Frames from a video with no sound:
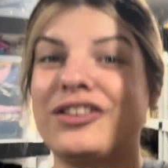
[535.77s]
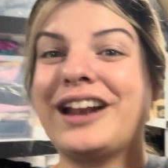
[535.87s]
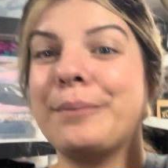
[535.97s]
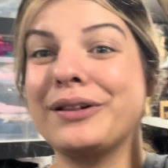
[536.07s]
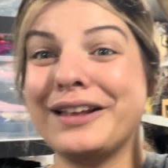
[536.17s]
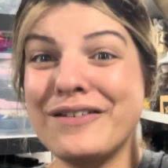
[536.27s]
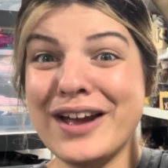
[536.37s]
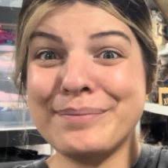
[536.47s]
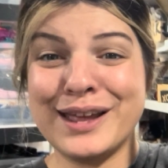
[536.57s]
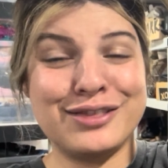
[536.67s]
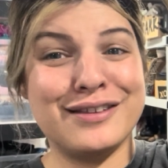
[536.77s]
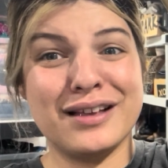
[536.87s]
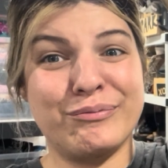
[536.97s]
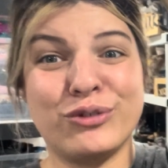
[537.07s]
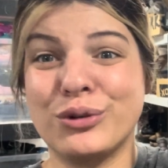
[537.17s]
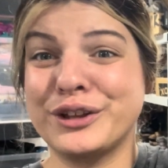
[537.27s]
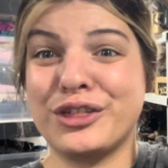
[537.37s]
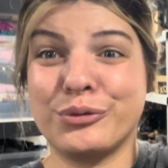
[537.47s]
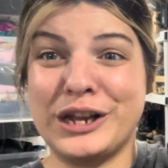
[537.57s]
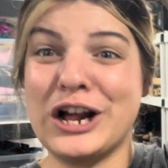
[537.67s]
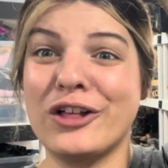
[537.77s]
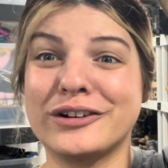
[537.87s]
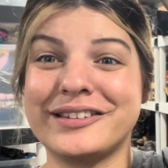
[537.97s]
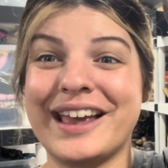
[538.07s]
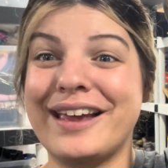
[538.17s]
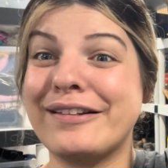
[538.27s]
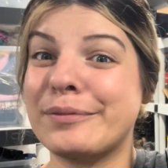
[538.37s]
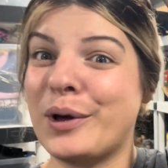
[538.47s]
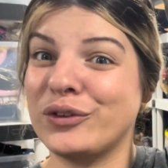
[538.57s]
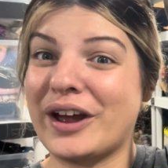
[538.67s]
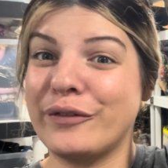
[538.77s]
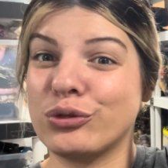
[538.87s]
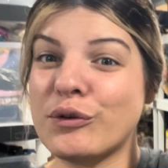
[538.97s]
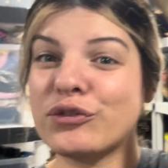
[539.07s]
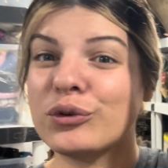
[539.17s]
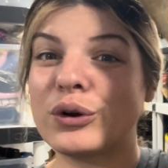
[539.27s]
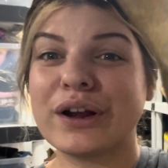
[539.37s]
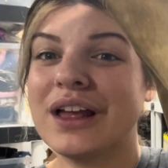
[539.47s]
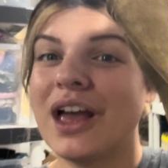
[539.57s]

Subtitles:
and I believe I picked these up for only $3 at a small town thrift store.